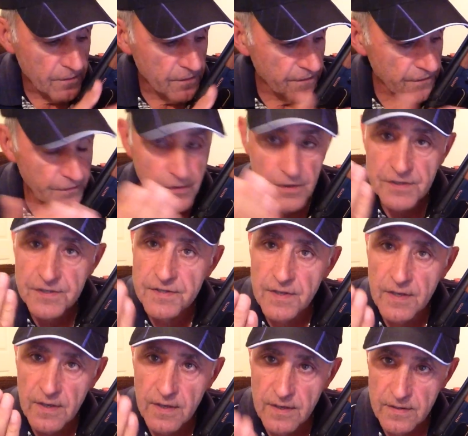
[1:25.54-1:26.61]
The first
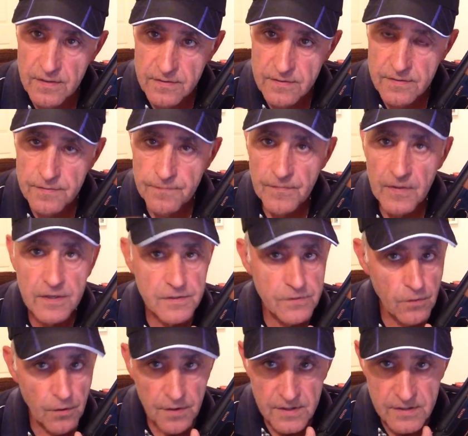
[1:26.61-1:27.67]
thing is, it's
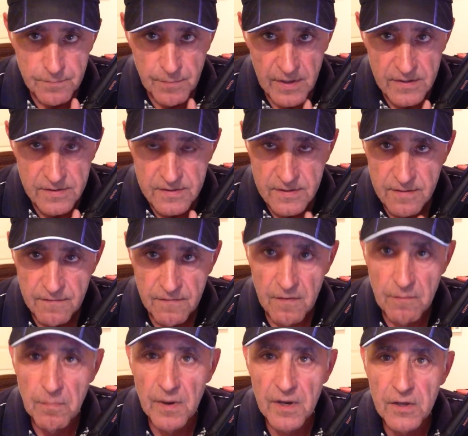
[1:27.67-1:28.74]
not expensive,
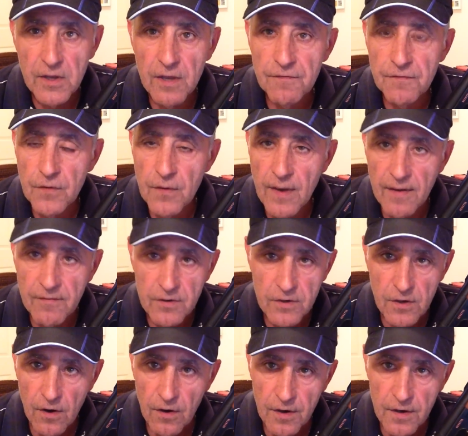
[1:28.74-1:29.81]
but if you haven't
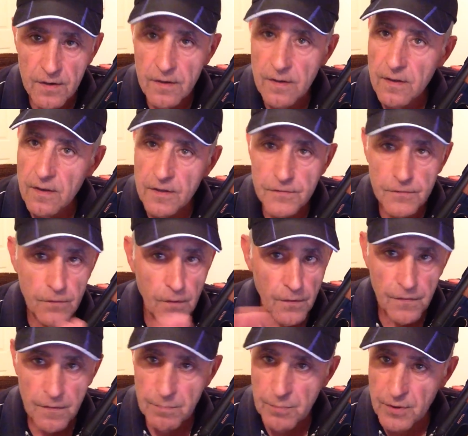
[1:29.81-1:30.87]
got it, it's
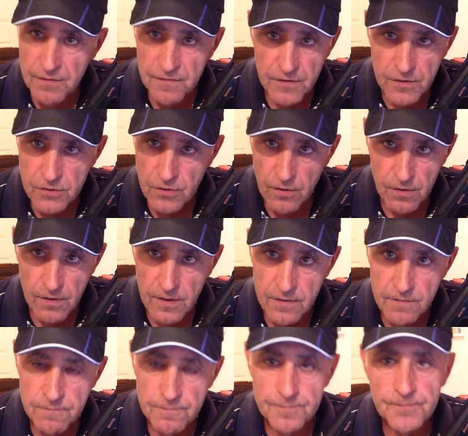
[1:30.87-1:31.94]
not the perfect shotgun.
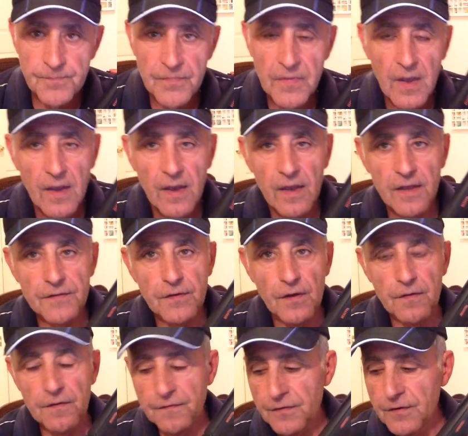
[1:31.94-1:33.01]
And
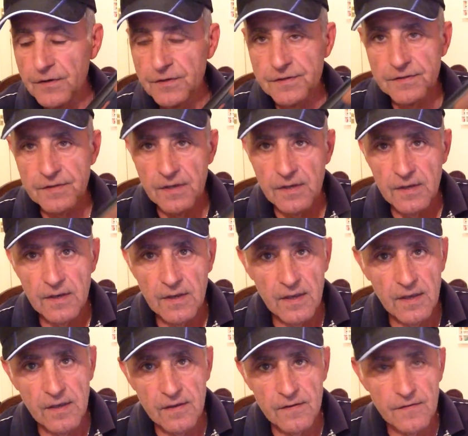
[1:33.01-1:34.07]
so the first thing
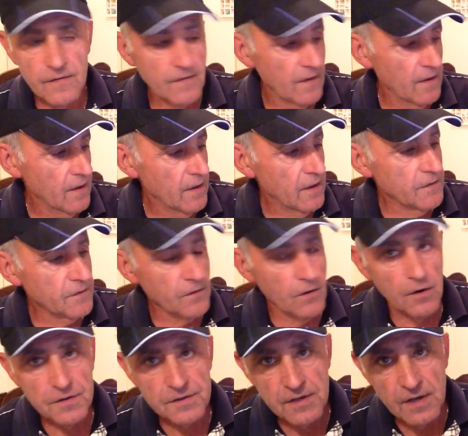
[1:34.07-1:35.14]
is, it's
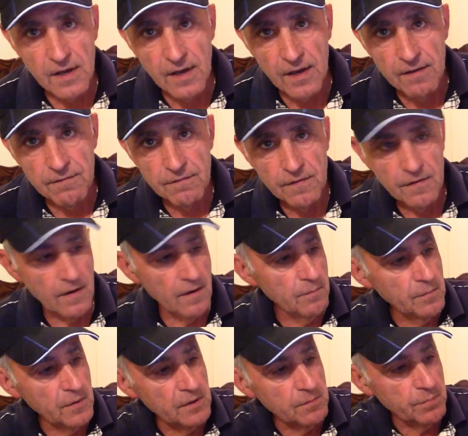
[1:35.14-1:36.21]
got to have a
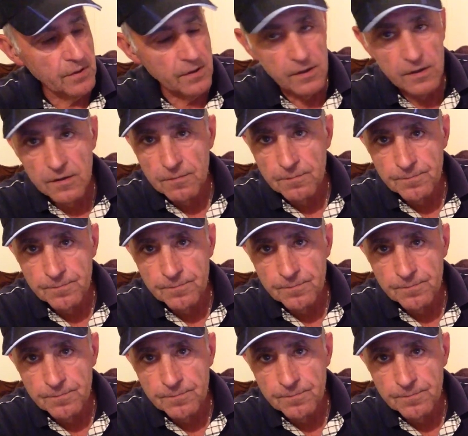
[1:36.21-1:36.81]
mid bead.